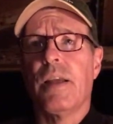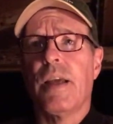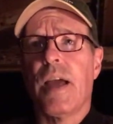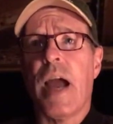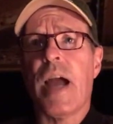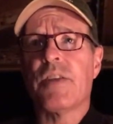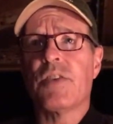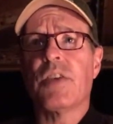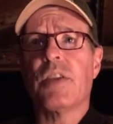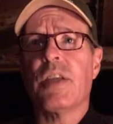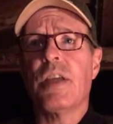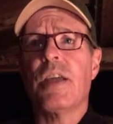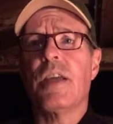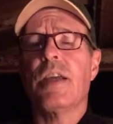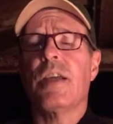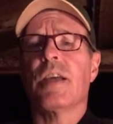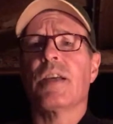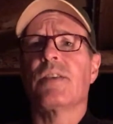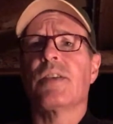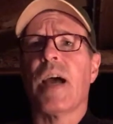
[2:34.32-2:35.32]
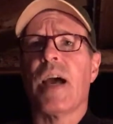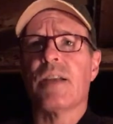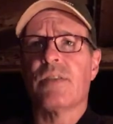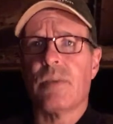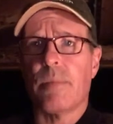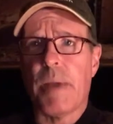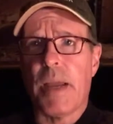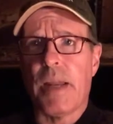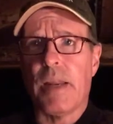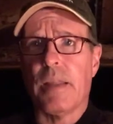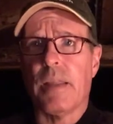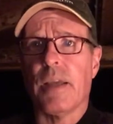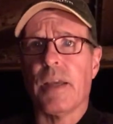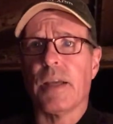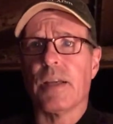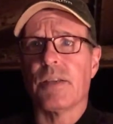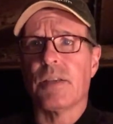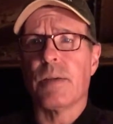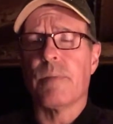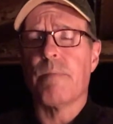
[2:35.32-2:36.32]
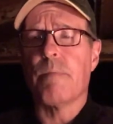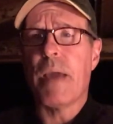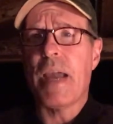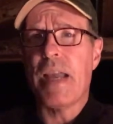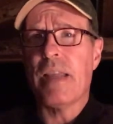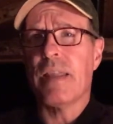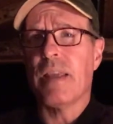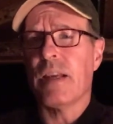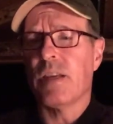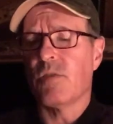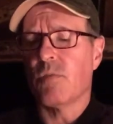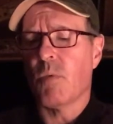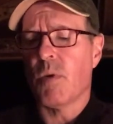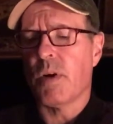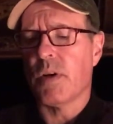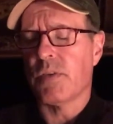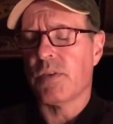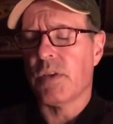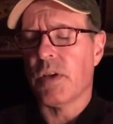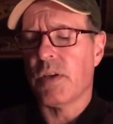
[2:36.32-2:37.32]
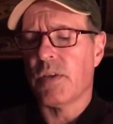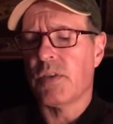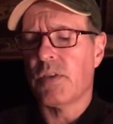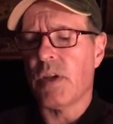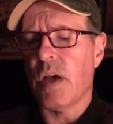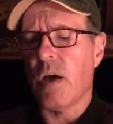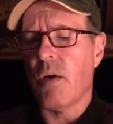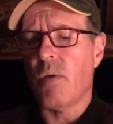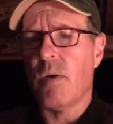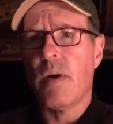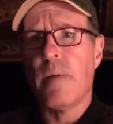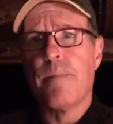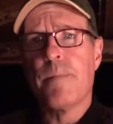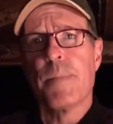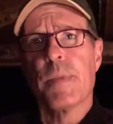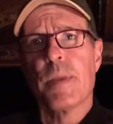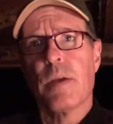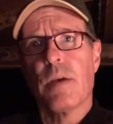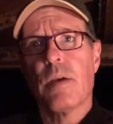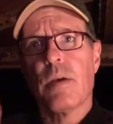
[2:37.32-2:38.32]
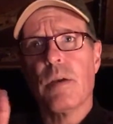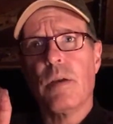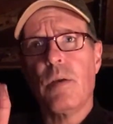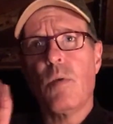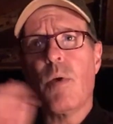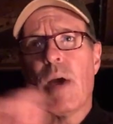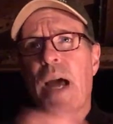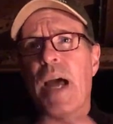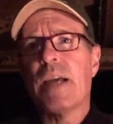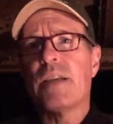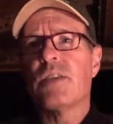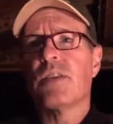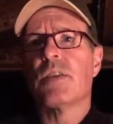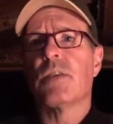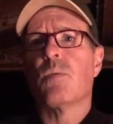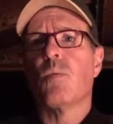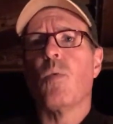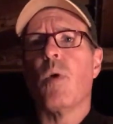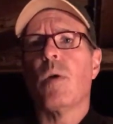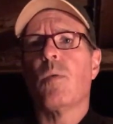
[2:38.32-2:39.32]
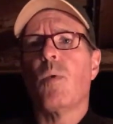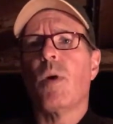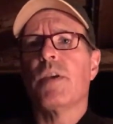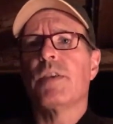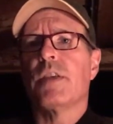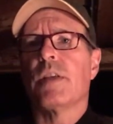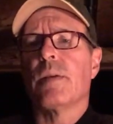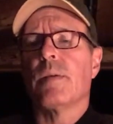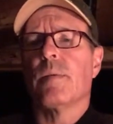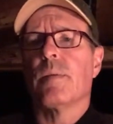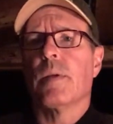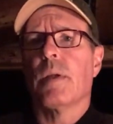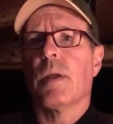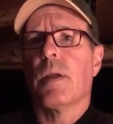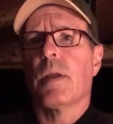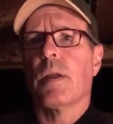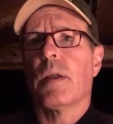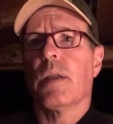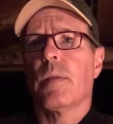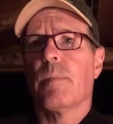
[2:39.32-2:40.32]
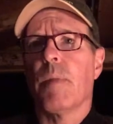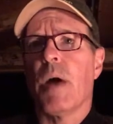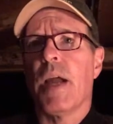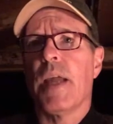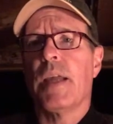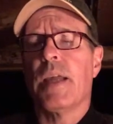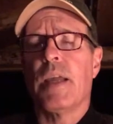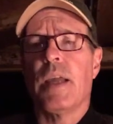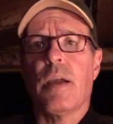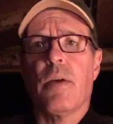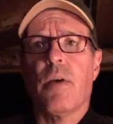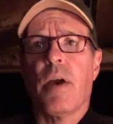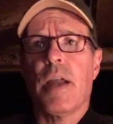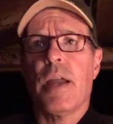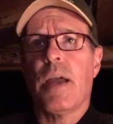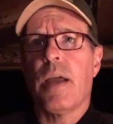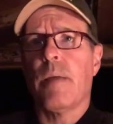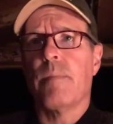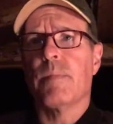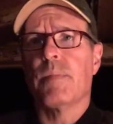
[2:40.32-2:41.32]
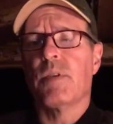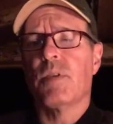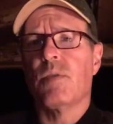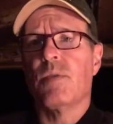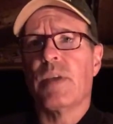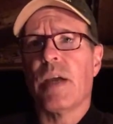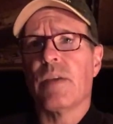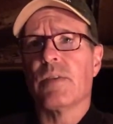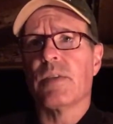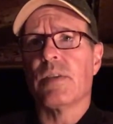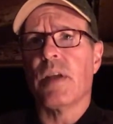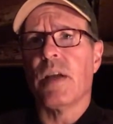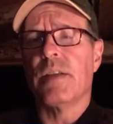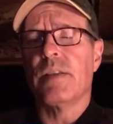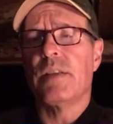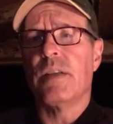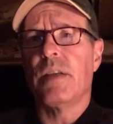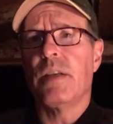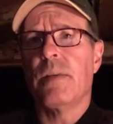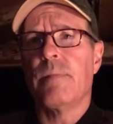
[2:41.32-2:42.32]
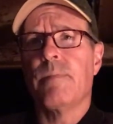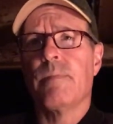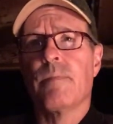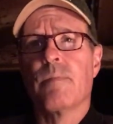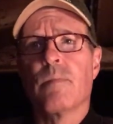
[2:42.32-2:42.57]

actually exacerbated things, made things worse. So you ask, what was it? Mike, here I am, 2019.